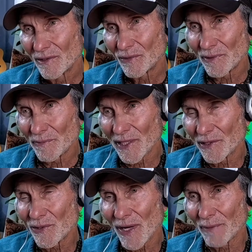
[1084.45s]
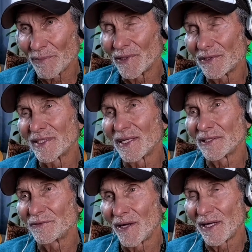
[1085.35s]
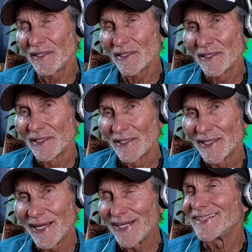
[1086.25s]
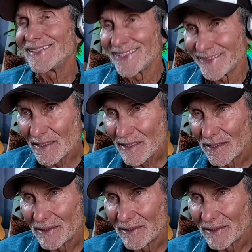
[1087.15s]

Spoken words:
would make you happy or satisfied, and it didn't.